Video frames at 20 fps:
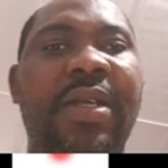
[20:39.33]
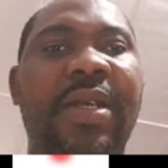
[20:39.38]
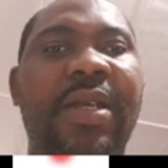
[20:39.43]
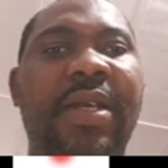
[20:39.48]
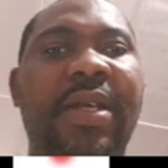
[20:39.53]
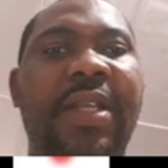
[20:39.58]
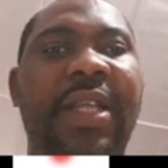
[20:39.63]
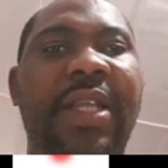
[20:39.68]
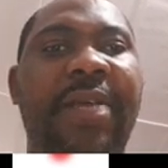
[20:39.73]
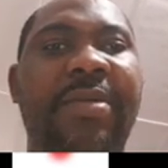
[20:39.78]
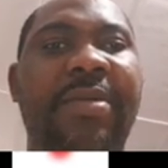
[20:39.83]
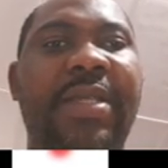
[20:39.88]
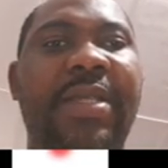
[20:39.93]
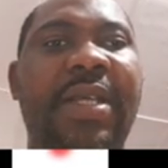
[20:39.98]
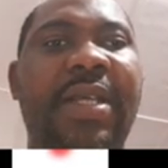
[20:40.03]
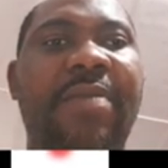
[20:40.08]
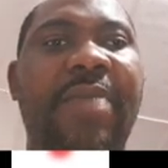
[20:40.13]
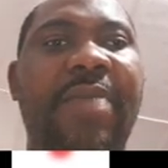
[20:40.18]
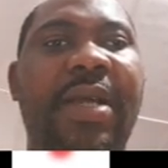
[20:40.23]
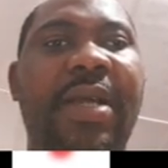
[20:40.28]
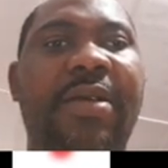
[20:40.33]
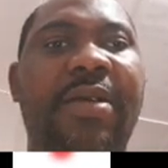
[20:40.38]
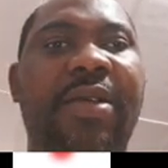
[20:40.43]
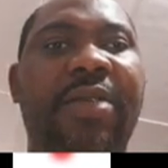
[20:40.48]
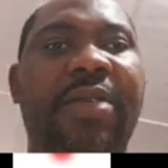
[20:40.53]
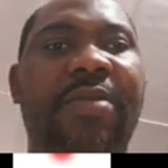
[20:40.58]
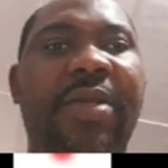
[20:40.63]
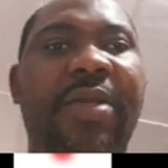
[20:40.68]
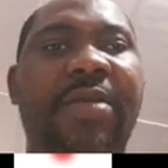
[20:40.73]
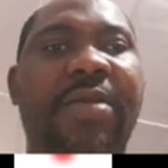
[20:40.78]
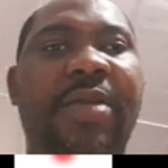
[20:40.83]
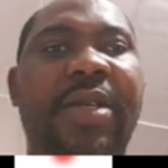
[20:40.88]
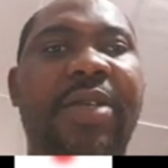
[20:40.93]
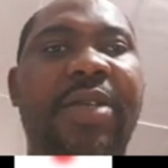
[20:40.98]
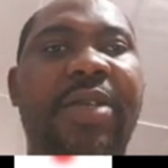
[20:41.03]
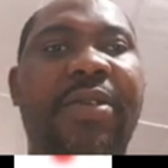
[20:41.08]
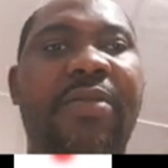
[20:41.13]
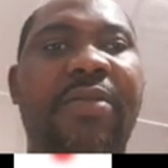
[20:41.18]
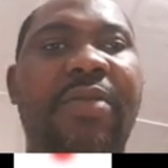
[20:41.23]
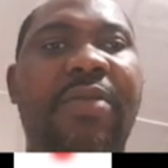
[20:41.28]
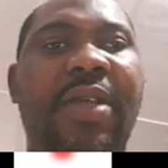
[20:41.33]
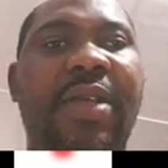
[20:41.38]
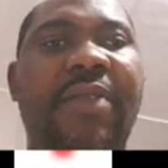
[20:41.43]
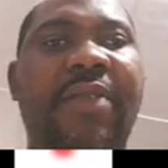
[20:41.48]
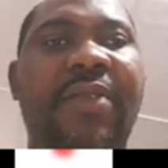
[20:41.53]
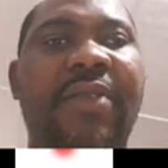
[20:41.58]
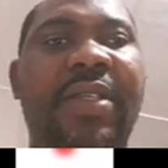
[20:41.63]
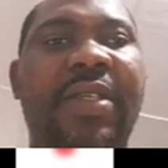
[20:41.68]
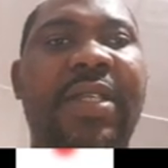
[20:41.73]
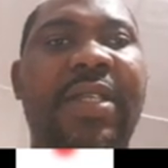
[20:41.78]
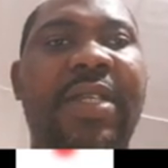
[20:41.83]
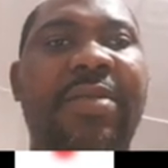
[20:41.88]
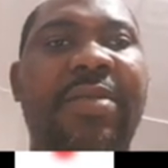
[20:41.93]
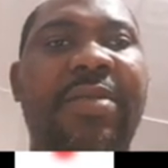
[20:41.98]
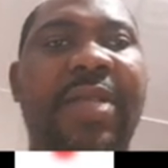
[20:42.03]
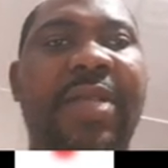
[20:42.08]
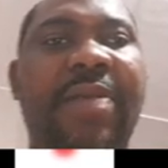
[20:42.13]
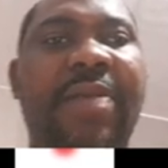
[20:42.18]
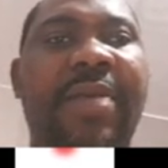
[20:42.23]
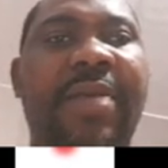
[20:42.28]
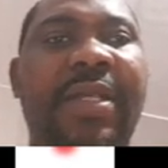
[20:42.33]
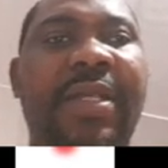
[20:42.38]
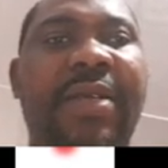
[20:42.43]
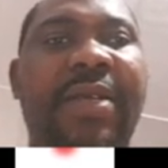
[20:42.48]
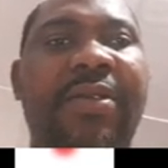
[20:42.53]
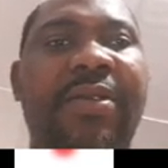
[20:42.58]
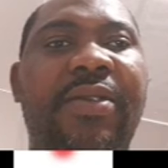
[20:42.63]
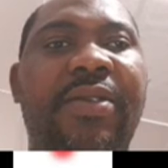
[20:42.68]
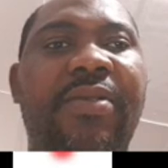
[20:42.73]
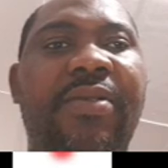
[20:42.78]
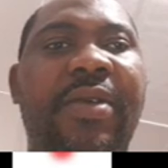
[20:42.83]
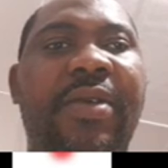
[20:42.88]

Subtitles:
times 10 by cross multiplication will give us 6 meters per second square.